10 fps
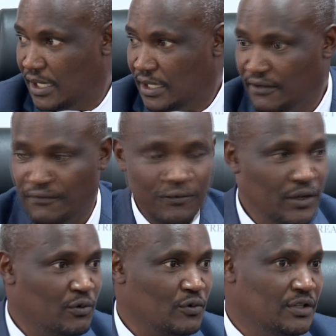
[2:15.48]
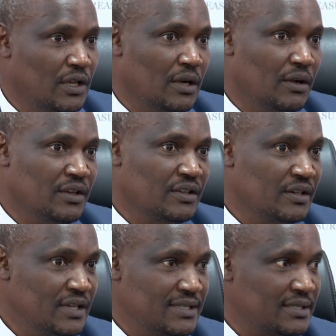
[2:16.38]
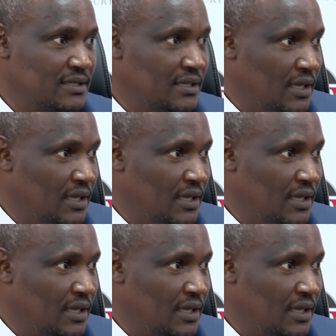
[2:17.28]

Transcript: If we could increase